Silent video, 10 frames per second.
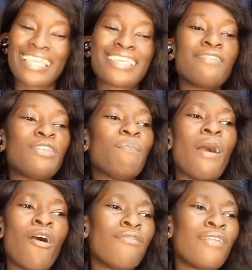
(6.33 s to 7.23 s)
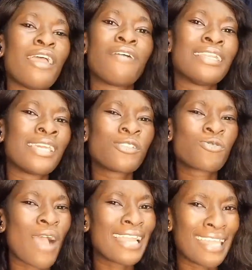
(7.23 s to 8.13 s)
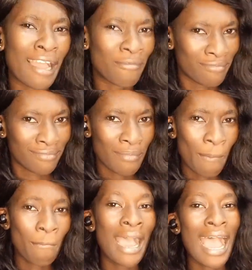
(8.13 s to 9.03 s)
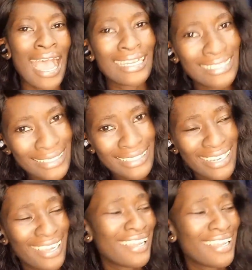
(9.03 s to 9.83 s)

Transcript: give the power of life and death to Adam. Man.